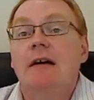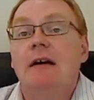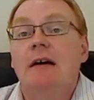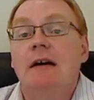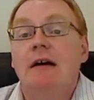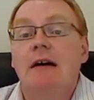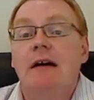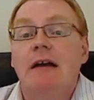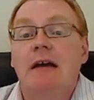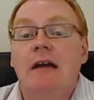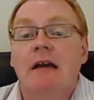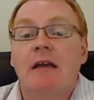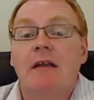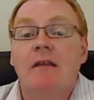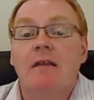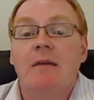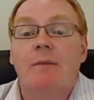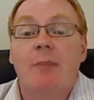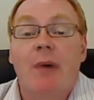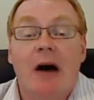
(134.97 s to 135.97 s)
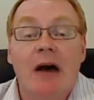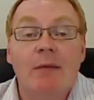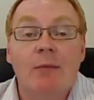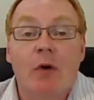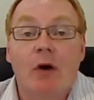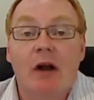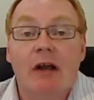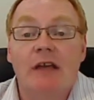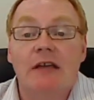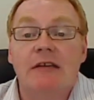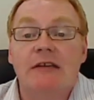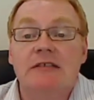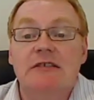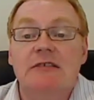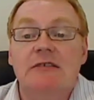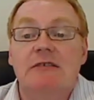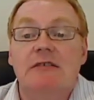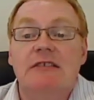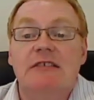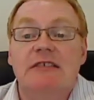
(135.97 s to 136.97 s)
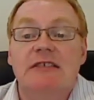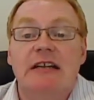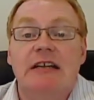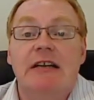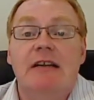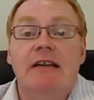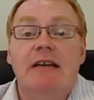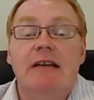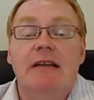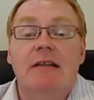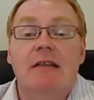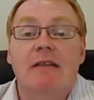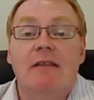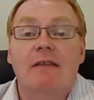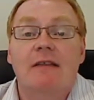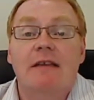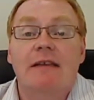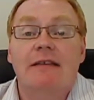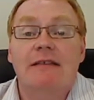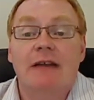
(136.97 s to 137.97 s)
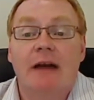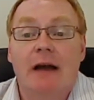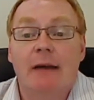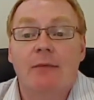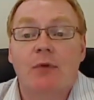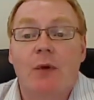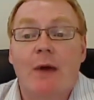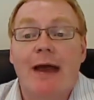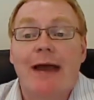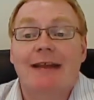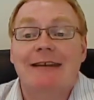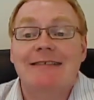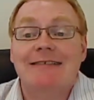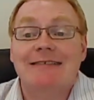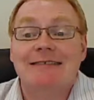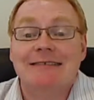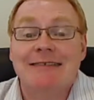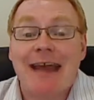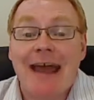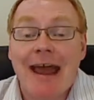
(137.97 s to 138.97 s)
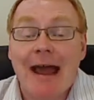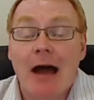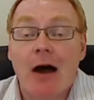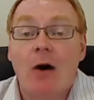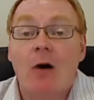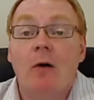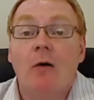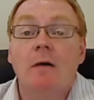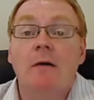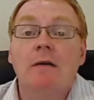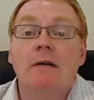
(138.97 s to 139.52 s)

And the bond market is certainly signaling that the time to act is now.